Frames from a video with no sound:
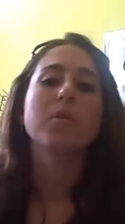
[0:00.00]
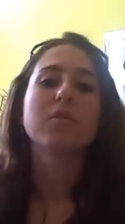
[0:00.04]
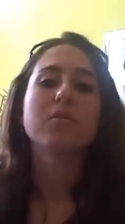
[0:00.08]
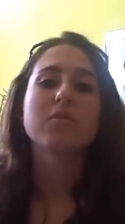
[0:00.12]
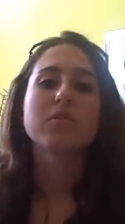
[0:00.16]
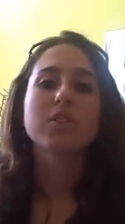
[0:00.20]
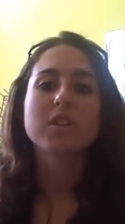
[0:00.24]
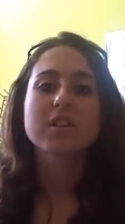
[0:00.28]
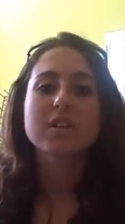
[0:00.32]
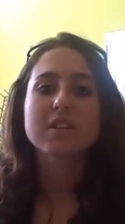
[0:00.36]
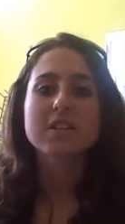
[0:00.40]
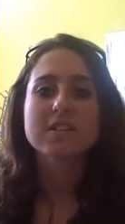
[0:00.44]

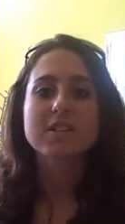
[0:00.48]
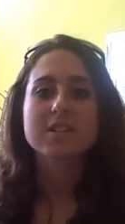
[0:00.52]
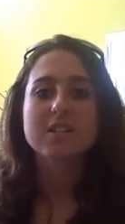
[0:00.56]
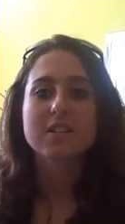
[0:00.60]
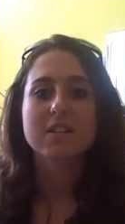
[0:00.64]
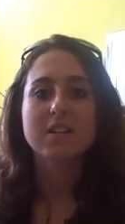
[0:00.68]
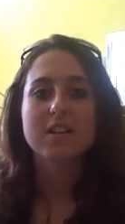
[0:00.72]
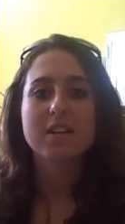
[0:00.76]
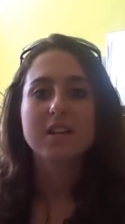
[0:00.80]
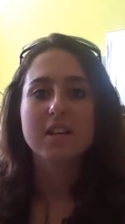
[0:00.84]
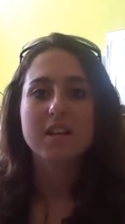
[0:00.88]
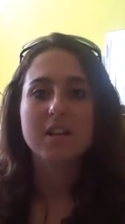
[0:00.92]
we've looked at
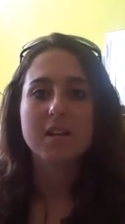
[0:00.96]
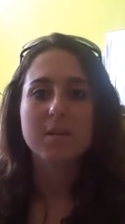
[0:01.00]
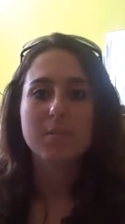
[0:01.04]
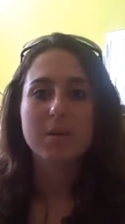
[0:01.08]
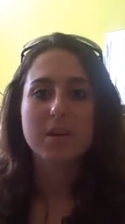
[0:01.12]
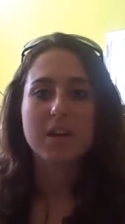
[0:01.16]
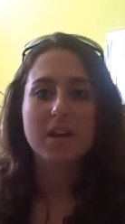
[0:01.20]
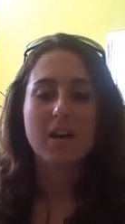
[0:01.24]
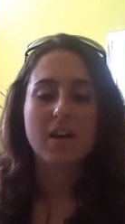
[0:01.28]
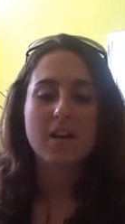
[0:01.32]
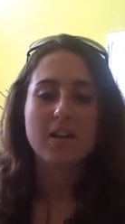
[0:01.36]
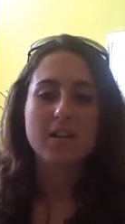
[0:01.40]
salinity
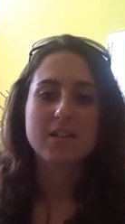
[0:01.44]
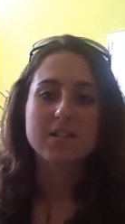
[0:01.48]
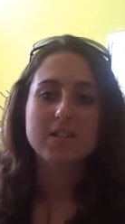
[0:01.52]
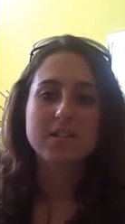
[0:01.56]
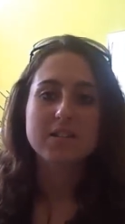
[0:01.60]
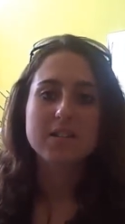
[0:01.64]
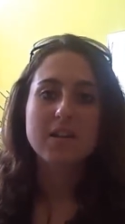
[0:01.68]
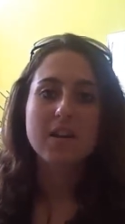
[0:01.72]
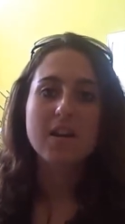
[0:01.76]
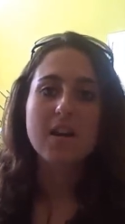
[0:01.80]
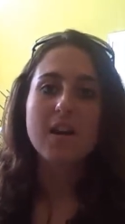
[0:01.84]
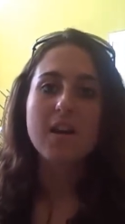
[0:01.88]

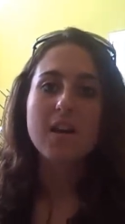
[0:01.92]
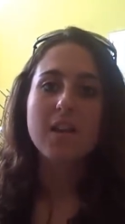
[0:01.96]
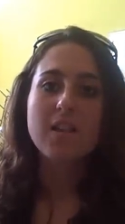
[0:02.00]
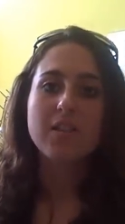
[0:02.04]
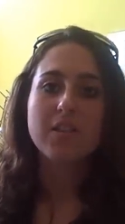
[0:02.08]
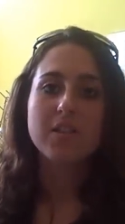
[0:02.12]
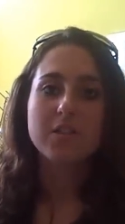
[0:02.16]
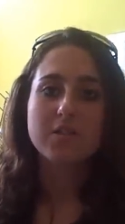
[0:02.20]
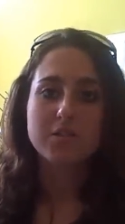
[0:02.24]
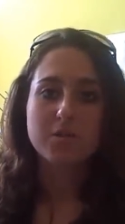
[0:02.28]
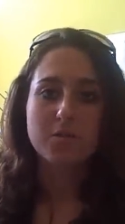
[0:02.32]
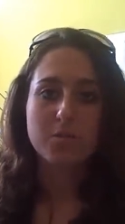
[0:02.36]
because
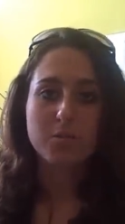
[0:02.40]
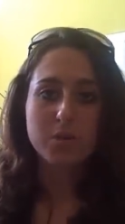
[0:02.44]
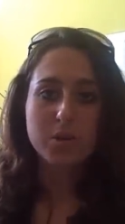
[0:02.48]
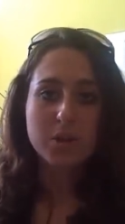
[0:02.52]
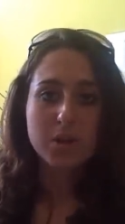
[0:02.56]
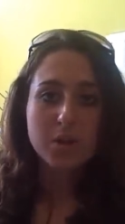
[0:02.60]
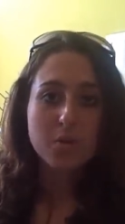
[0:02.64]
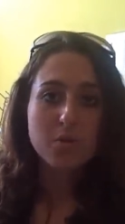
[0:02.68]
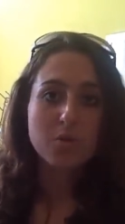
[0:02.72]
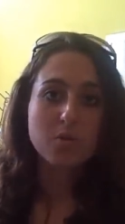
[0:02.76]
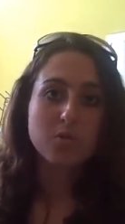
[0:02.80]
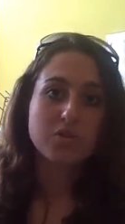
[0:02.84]
there's a
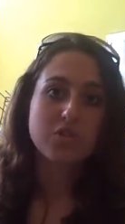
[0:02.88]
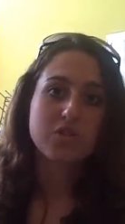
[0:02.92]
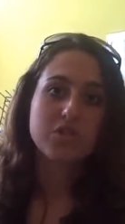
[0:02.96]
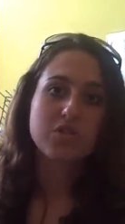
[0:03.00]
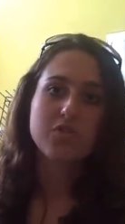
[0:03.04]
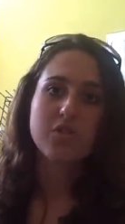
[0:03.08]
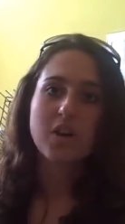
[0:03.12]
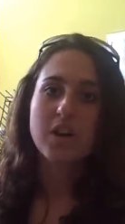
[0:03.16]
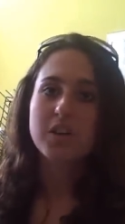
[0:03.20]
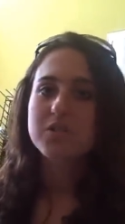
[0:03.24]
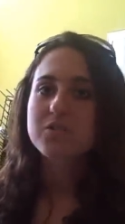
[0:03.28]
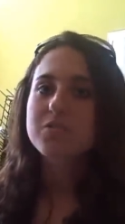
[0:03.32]
really cool
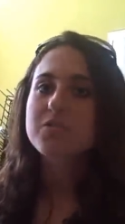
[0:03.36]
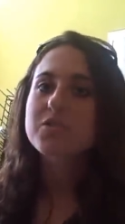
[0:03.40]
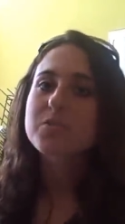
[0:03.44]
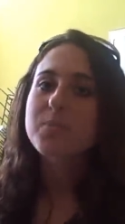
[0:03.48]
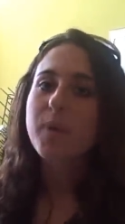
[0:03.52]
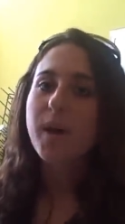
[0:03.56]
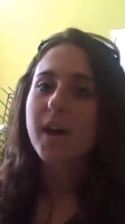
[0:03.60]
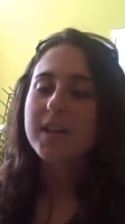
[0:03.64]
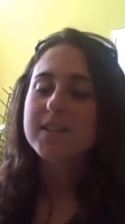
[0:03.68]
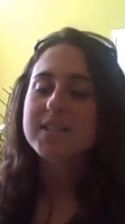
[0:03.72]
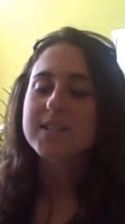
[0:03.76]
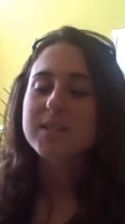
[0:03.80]
stress
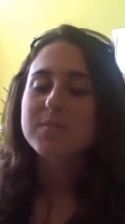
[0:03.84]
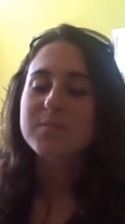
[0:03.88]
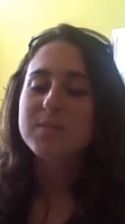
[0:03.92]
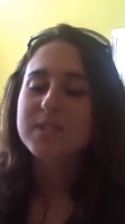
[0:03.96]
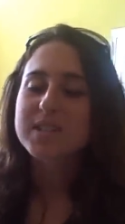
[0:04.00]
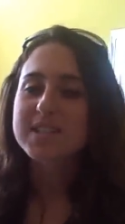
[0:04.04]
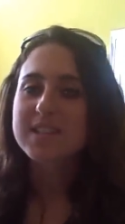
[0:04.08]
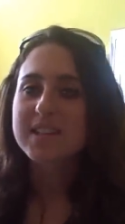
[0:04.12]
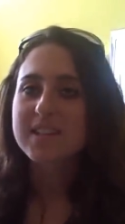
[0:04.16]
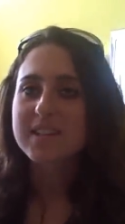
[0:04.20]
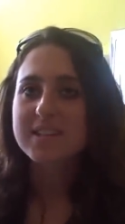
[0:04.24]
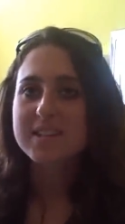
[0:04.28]
response in
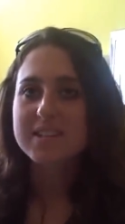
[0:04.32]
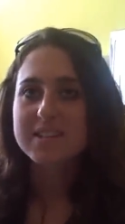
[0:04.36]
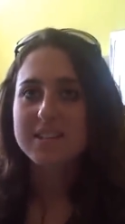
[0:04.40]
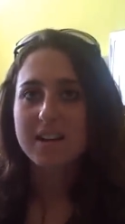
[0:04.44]
Bacillus